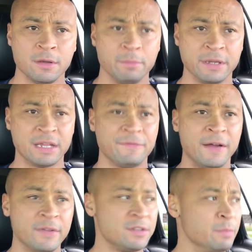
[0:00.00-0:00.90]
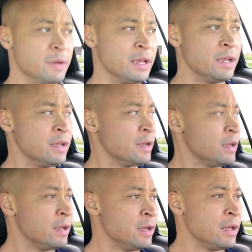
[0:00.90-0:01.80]
because I find this to be
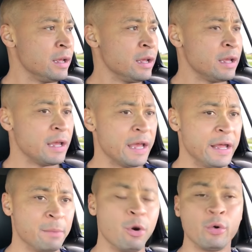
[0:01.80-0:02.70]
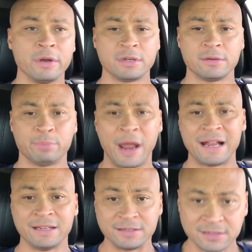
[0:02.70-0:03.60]
an abhorrent
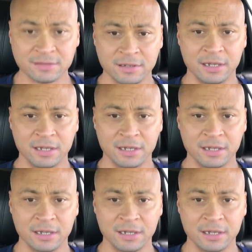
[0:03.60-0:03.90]
practice.